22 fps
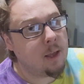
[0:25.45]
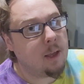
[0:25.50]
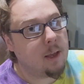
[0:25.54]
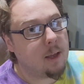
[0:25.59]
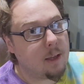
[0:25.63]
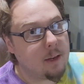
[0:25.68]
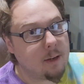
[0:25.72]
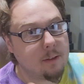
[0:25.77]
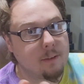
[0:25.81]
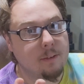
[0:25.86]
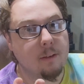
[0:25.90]

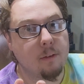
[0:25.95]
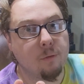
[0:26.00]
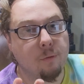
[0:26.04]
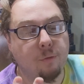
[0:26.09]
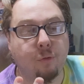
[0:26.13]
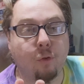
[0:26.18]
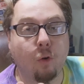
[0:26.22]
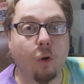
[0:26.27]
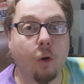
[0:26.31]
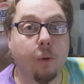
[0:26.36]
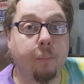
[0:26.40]
and it's in
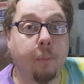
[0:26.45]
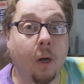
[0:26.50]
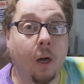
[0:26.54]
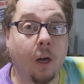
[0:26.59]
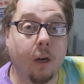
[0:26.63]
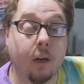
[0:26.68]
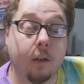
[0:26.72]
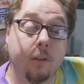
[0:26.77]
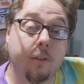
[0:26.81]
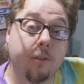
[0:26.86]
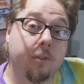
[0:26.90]
four
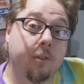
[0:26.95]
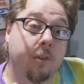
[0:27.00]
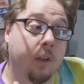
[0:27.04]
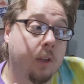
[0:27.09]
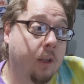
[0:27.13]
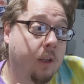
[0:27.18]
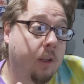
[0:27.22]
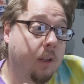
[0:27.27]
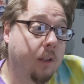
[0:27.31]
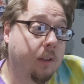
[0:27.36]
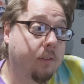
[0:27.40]
parts,
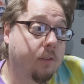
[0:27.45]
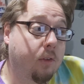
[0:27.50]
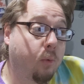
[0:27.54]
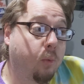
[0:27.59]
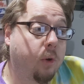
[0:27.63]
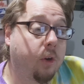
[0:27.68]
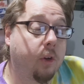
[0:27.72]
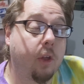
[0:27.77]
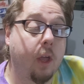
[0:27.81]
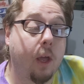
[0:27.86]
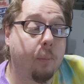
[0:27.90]
so
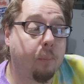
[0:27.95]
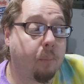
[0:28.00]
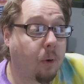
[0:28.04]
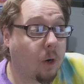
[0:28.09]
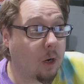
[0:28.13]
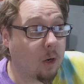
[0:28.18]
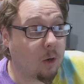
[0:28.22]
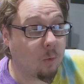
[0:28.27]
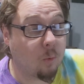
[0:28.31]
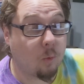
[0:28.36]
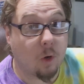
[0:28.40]
we'll get
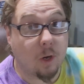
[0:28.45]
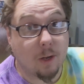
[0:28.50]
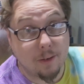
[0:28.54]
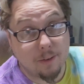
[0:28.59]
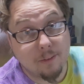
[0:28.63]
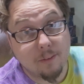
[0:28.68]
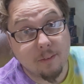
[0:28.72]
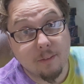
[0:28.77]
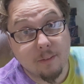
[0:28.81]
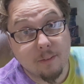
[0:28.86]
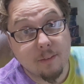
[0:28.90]
part
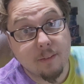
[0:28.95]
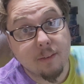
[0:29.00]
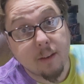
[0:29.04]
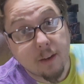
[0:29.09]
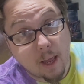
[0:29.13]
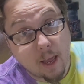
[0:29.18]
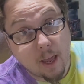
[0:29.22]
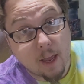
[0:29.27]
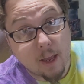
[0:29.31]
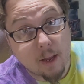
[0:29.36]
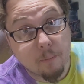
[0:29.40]
one
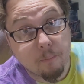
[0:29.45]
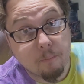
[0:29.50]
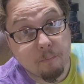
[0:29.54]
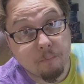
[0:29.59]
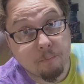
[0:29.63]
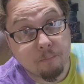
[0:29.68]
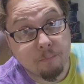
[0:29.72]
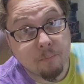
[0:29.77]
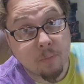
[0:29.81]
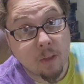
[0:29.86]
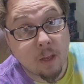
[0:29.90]
today.
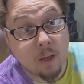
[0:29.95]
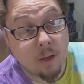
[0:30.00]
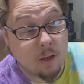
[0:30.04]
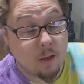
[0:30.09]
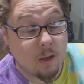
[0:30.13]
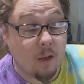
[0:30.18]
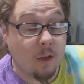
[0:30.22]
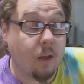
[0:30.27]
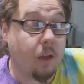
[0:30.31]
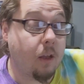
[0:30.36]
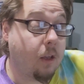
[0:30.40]

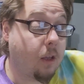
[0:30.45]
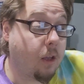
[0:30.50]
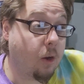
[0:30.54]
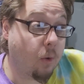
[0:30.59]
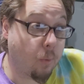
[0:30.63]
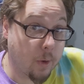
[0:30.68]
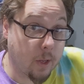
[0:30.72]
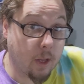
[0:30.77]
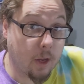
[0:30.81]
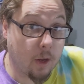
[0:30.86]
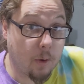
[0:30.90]
Here
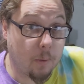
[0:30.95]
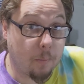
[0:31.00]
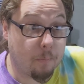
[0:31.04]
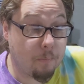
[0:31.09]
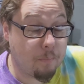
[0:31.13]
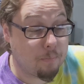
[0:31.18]
we go.